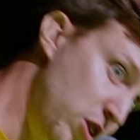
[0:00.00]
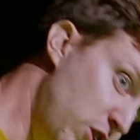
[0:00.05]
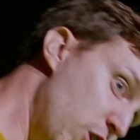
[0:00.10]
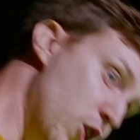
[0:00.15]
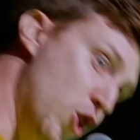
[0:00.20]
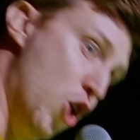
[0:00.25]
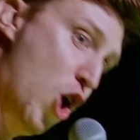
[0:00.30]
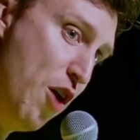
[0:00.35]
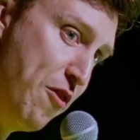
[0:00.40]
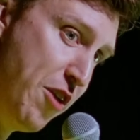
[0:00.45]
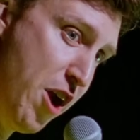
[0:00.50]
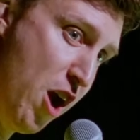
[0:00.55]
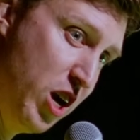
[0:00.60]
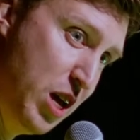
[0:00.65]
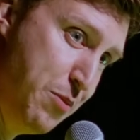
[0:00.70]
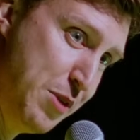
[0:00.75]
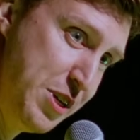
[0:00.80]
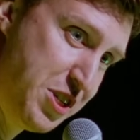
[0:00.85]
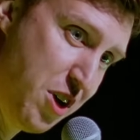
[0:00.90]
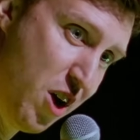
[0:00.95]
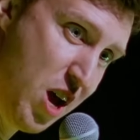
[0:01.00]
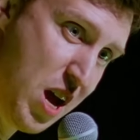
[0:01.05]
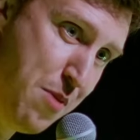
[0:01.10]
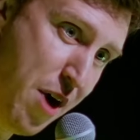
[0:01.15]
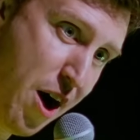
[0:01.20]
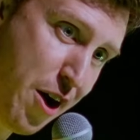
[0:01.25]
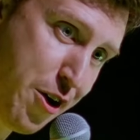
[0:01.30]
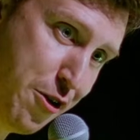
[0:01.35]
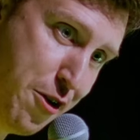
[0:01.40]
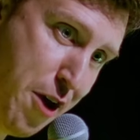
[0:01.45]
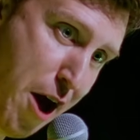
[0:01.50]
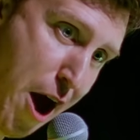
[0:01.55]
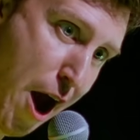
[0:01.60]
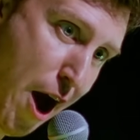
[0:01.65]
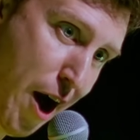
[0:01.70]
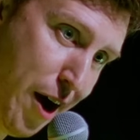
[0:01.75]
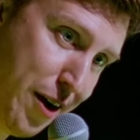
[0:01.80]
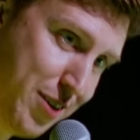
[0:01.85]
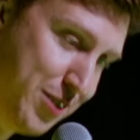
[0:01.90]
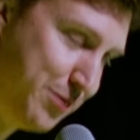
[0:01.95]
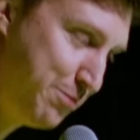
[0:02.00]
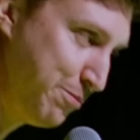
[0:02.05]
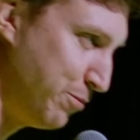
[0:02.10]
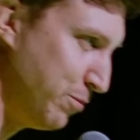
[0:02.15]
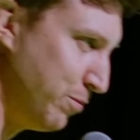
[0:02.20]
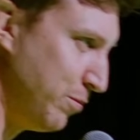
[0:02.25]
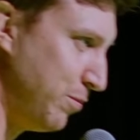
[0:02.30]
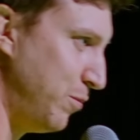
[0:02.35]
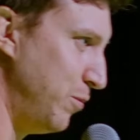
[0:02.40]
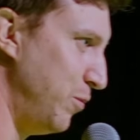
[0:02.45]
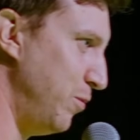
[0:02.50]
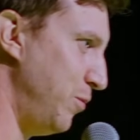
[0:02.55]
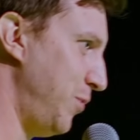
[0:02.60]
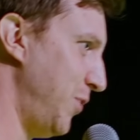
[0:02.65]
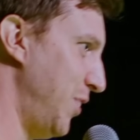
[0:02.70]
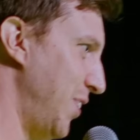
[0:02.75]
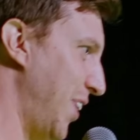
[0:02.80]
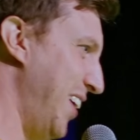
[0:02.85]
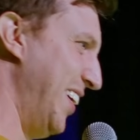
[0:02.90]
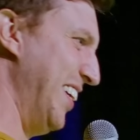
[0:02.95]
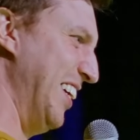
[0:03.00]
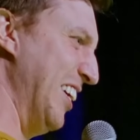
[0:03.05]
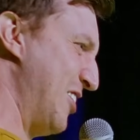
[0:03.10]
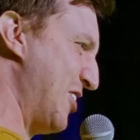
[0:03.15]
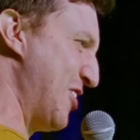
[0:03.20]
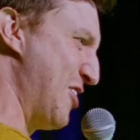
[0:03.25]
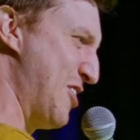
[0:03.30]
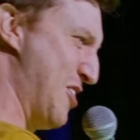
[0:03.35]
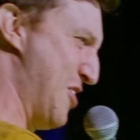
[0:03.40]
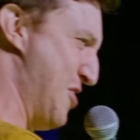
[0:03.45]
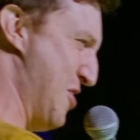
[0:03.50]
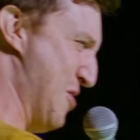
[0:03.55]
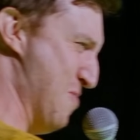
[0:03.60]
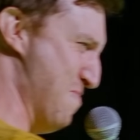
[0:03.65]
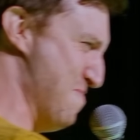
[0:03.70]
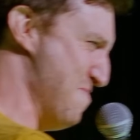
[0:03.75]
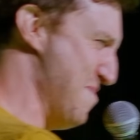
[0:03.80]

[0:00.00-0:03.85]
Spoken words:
Get over here, let me tell you about your dad. It's too